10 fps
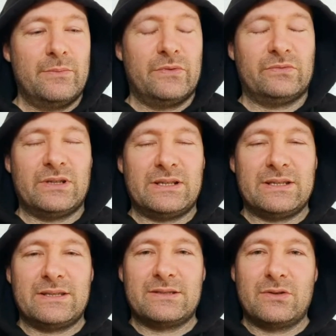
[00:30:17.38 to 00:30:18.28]
But really,
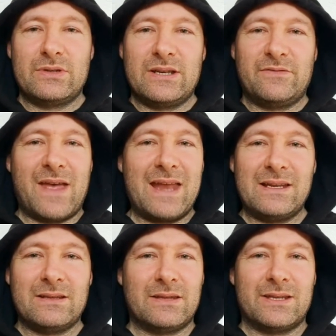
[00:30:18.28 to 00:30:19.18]
there's no need for
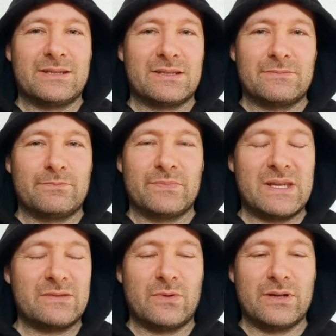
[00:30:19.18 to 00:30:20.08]
any of this.
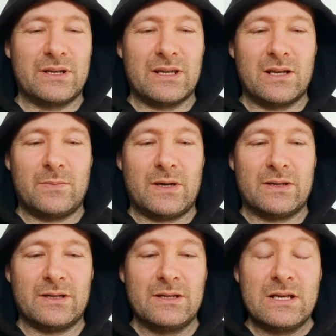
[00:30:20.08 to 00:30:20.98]
That's what I don't get about
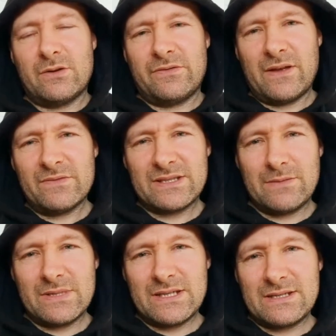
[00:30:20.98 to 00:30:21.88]
it. So if you haven't
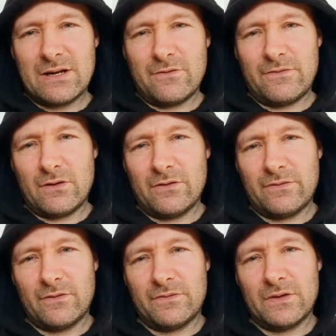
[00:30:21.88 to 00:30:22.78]
seen Mrs. Doubtfire
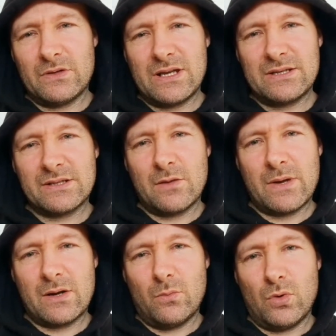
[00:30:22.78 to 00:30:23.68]
for a few years, go
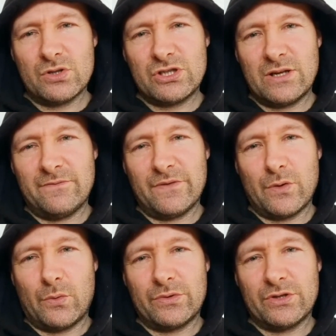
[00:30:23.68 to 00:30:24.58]
back and watch it and view
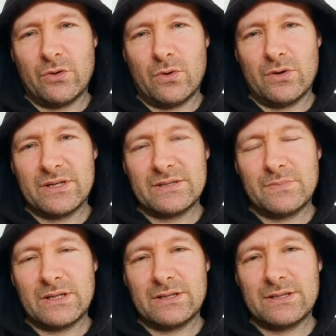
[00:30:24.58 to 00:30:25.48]
it with new eyes,
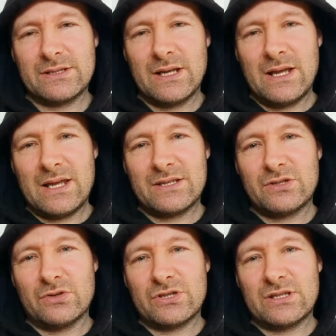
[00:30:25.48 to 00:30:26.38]
because it's
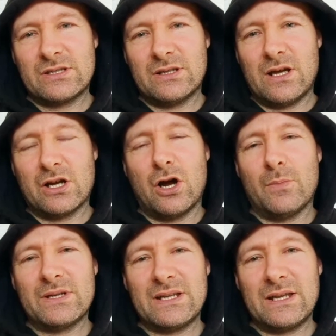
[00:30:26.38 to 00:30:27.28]
not just a
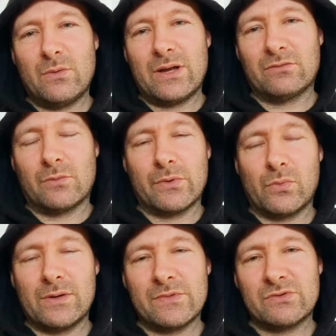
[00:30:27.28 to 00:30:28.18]
comedy where Robin
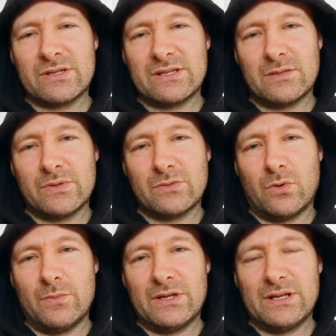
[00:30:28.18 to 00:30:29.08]
Williams dresses up as a
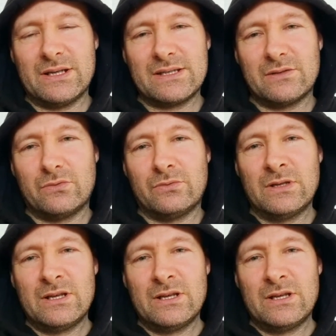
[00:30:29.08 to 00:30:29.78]
woman and it's all